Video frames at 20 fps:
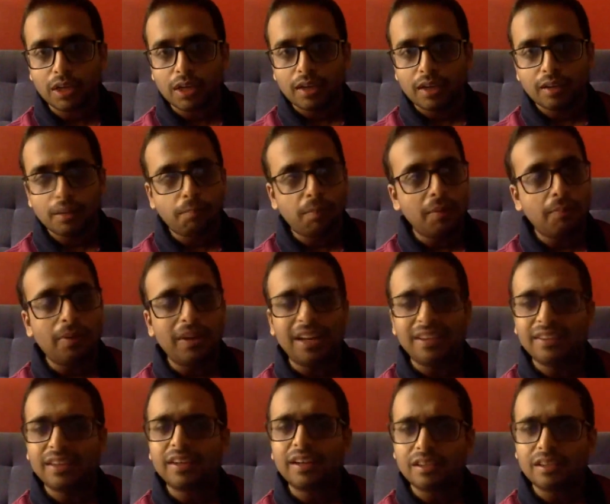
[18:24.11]
the people and
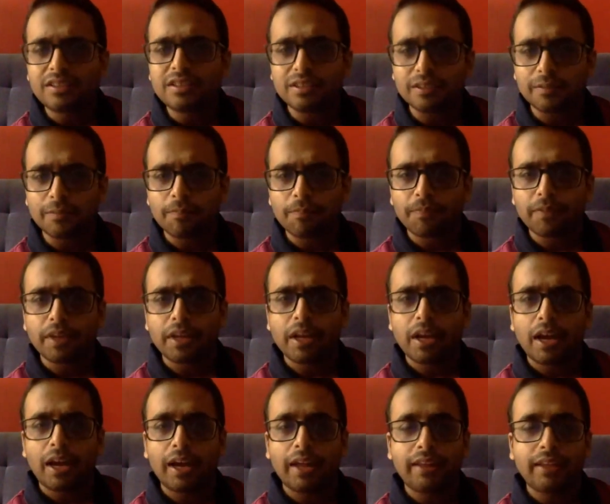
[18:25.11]
the culture.
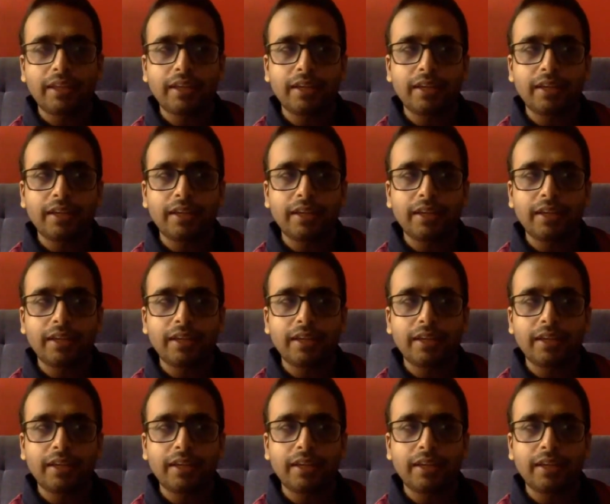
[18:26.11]
I think